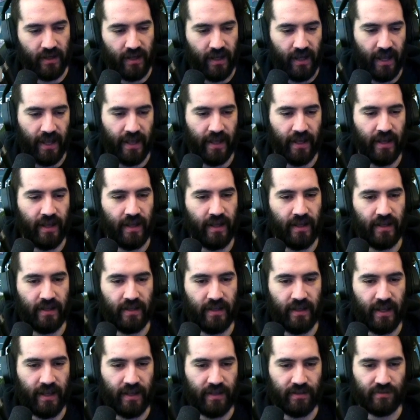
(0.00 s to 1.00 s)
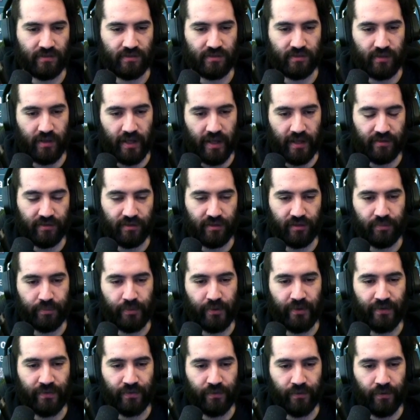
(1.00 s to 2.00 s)
as this
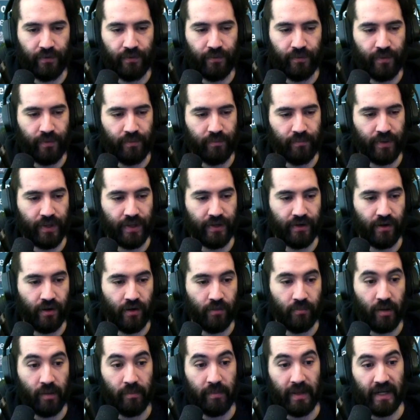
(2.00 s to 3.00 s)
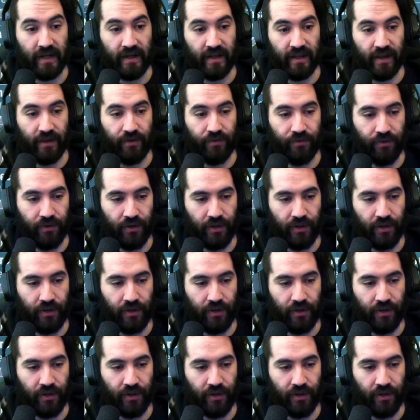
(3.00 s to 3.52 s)
playthrough, but on my main account,